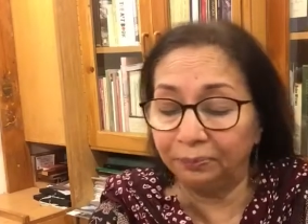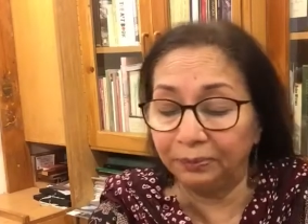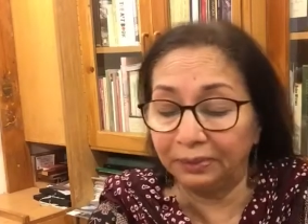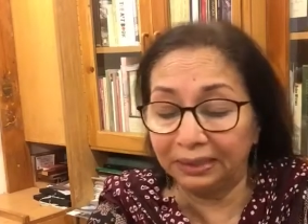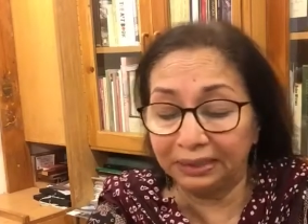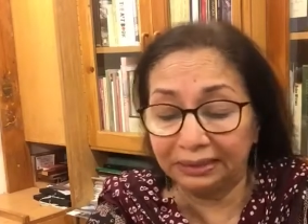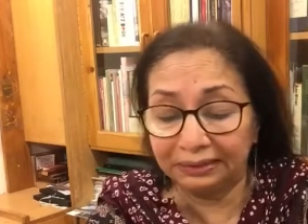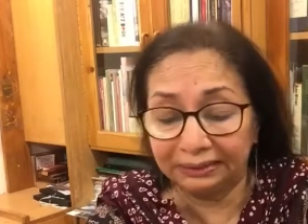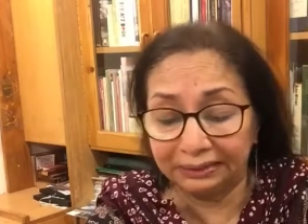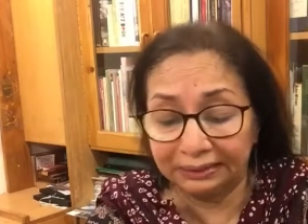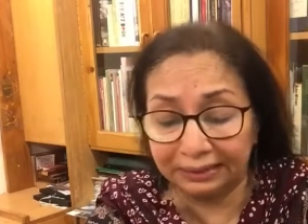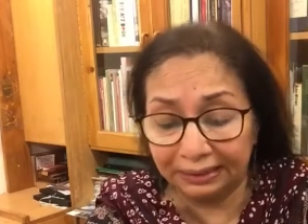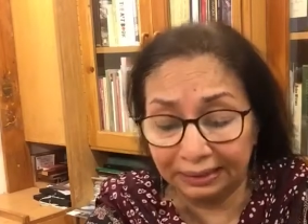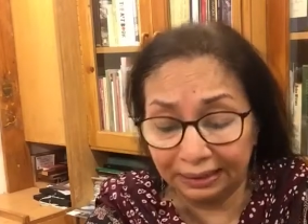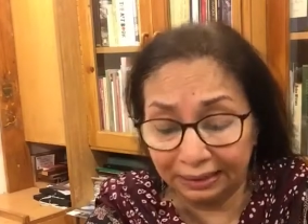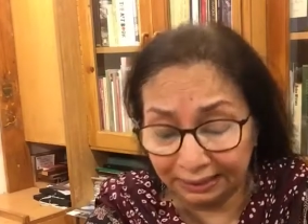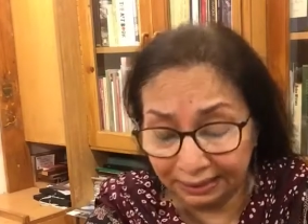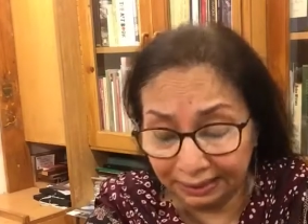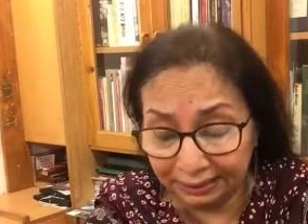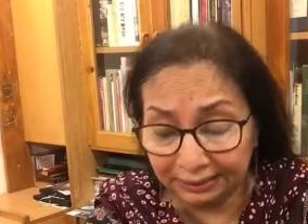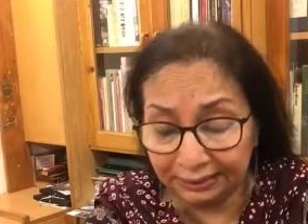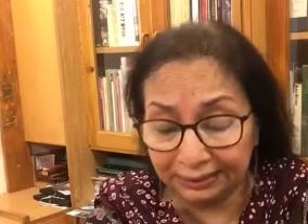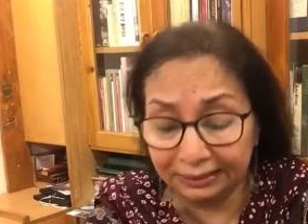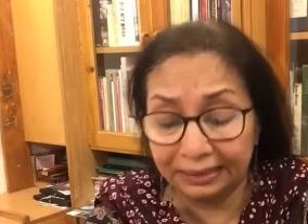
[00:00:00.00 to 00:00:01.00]

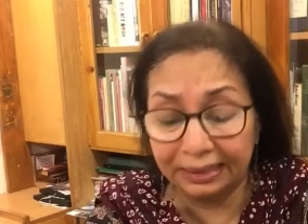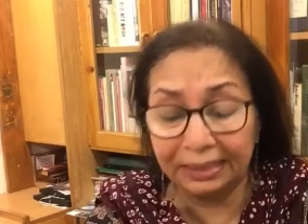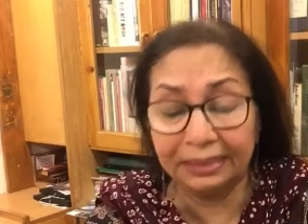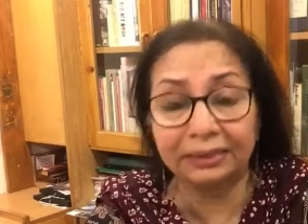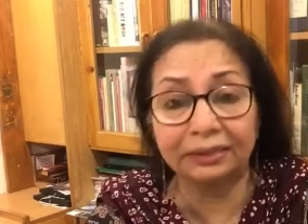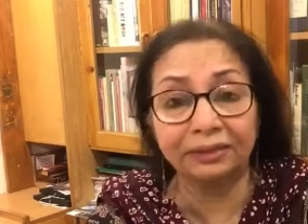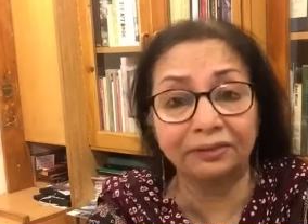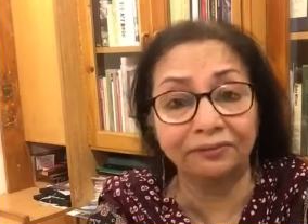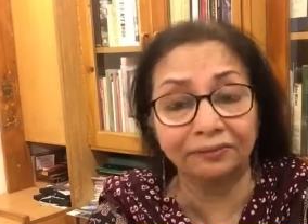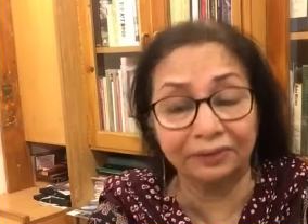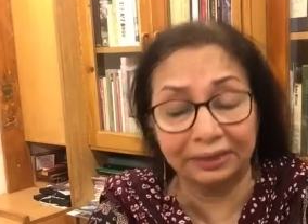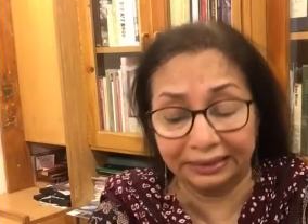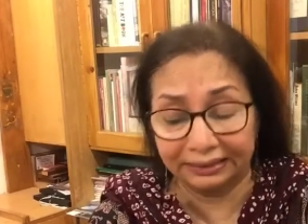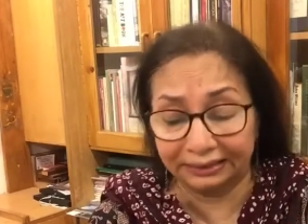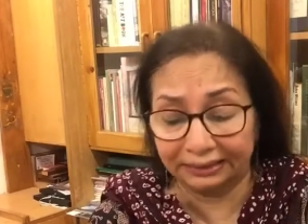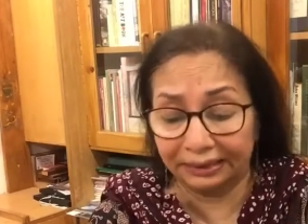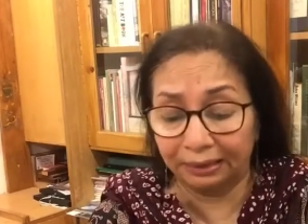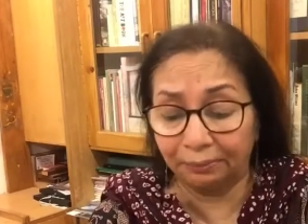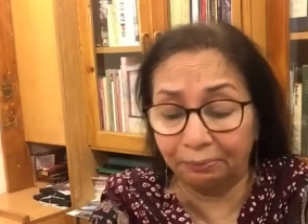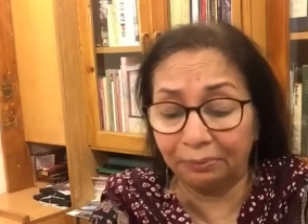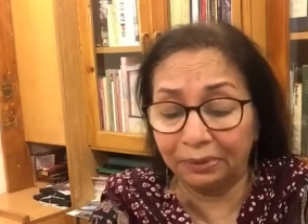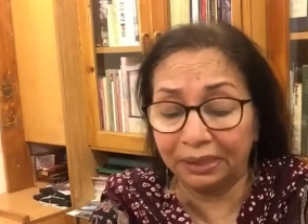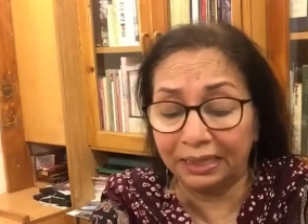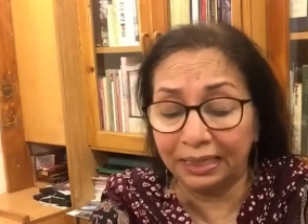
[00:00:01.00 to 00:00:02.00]
Legislative
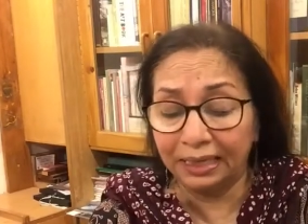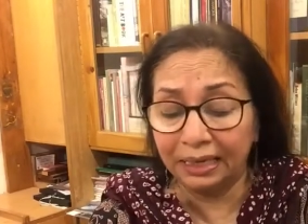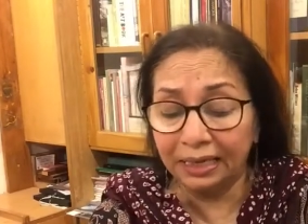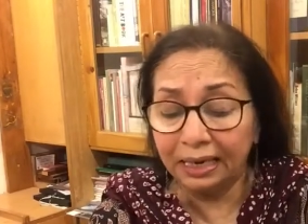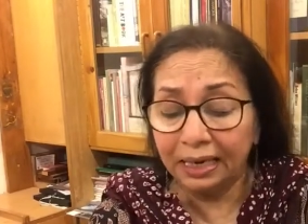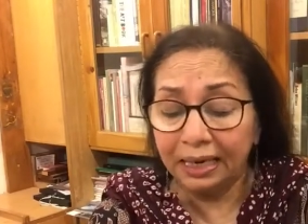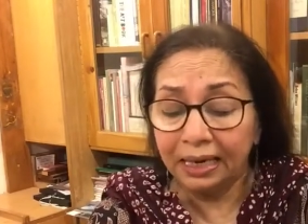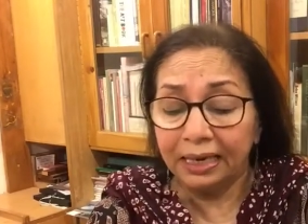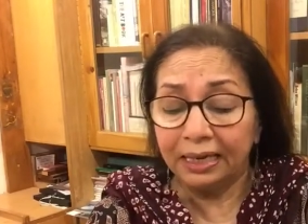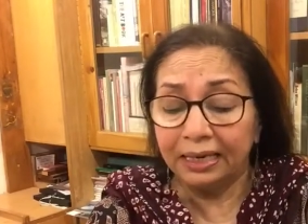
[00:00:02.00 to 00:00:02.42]
Assembly.